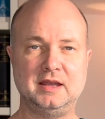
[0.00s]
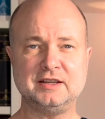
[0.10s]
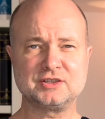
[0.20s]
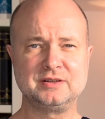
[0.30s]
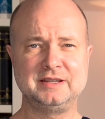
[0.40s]

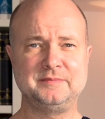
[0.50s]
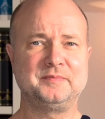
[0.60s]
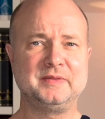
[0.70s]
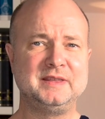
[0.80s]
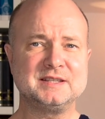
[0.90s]
Actually,
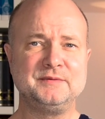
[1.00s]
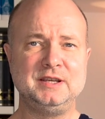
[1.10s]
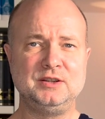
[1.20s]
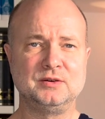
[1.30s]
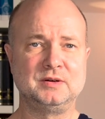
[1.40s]
this
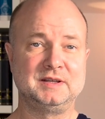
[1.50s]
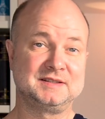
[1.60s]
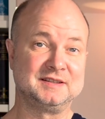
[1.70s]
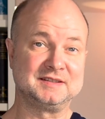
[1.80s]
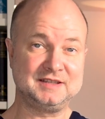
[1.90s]
video
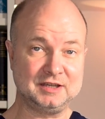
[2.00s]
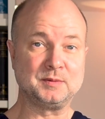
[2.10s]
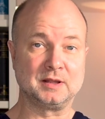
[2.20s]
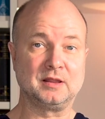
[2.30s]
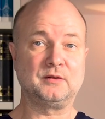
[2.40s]
is the
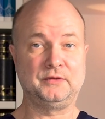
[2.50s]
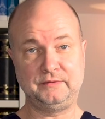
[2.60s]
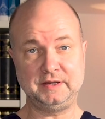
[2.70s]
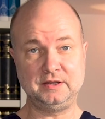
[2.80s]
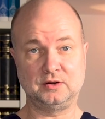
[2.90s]
sequel of
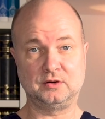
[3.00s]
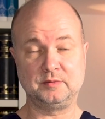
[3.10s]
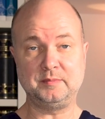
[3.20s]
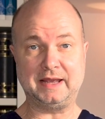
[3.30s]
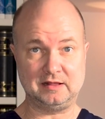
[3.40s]
the video
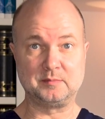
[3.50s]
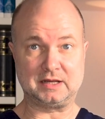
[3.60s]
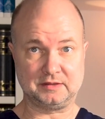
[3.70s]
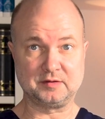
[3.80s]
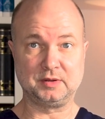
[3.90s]
on male
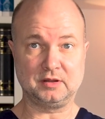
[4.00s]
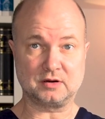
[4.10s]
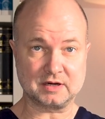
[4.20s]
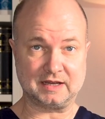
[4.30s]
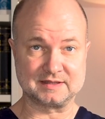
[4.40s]
multiple
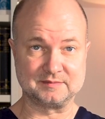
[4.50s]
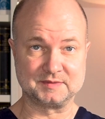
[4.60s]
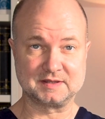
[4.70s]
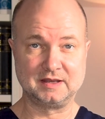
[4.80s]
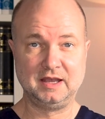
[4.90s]

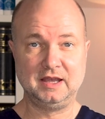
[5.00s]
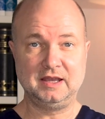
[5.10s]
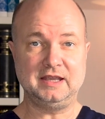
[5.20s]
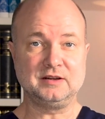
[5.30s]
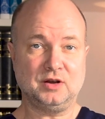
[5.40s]
orgasms.
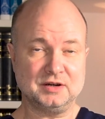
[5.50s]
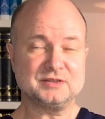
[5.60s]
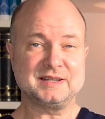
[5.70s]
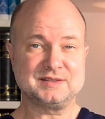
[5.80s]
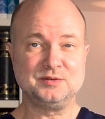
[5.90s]
In
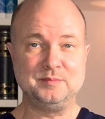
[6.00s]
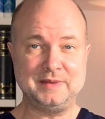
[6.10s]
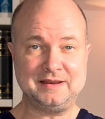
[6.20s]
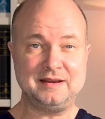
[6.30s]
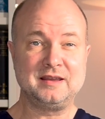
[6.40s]
contrast to
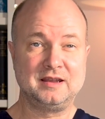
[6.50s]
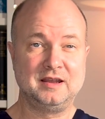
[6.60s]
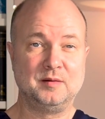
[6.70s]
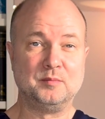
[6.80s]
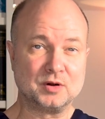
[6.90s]
men,
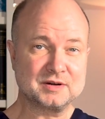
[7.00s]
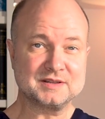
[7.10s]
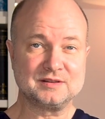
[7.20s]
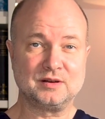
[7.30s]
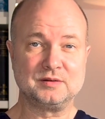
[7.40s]
more
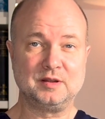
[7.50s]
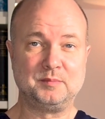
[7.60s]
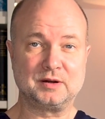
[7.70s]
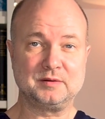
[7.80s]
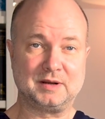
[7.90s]
is known
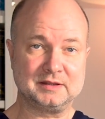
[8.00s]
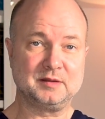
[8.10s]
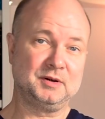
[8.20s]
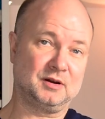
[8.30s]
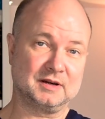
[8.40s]
about
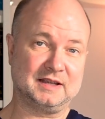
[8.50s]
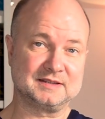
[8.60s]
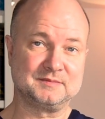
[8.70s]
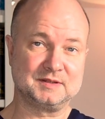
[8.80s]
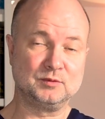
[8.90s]
multiple
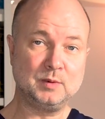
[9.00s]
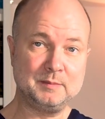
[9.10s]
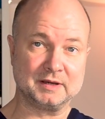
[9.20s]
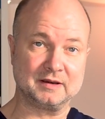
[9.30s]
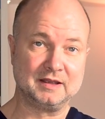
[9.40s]
orgasms in
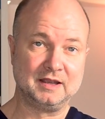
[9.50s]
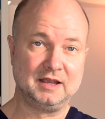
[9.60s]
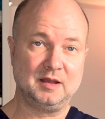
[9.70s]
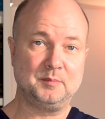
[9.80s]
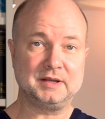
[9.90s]
women,
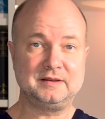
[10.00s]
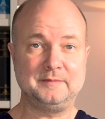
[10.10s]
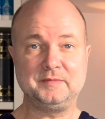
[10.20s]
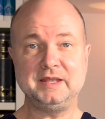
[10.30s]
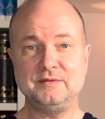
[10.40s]

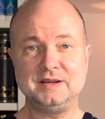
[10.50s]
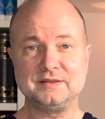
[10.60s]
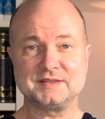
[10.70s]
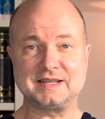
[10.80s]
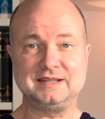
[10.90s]
but even
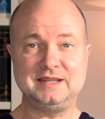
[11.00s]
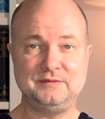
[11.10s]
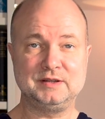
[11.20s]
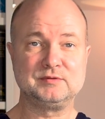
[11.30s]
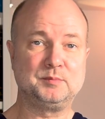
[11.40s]
if
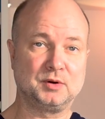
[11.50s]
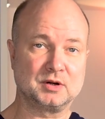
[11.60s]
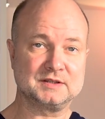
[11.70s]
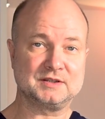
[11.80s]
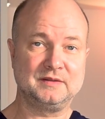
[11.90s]
scientific
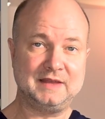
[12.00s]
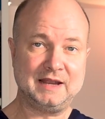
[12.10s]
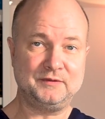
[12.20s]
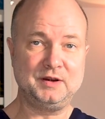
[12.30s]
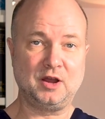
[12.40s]
reports on
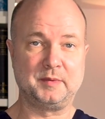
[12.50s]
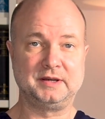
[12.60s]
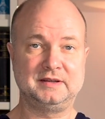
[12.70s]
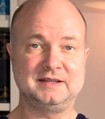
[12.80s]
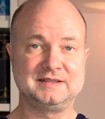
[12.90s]
that
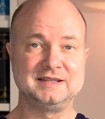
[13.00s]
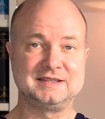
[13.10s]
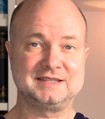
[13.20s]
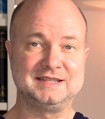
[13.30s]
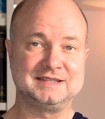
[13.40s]
phenomenon
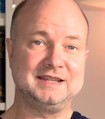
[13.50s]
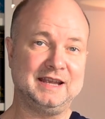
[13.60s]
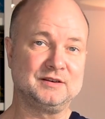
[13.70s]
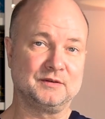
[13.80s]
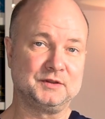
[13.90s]
exist since
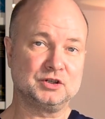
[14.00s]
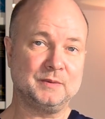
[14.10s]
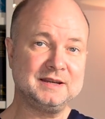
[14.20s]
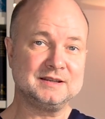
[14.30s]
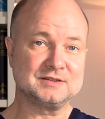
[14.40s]
the end of the
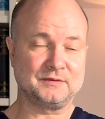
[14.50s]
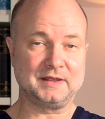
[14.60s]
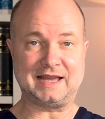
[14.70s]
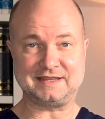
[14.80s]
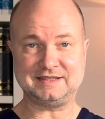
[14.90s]
20s of
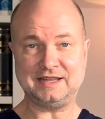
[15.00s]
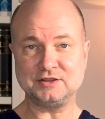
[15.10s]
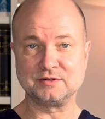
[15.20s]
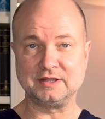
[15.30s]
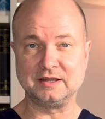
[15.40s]
the last
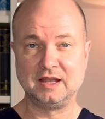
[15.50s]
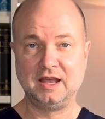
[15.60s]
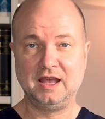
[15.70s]
century,